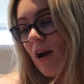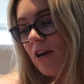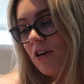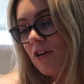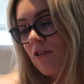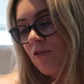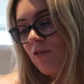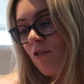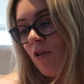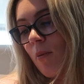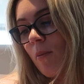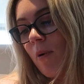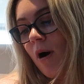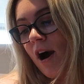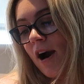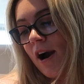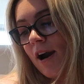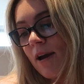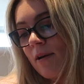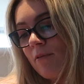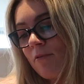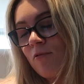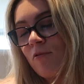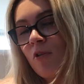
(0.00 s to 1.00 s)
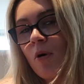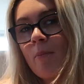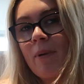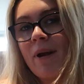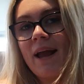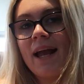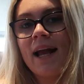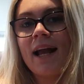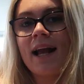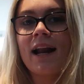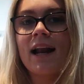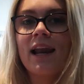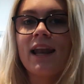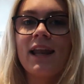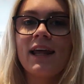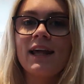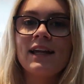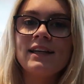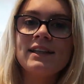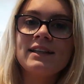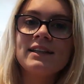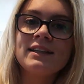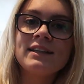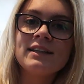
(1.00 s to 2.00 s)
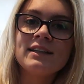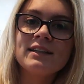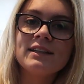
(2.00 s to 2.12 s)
are you from? I am from England.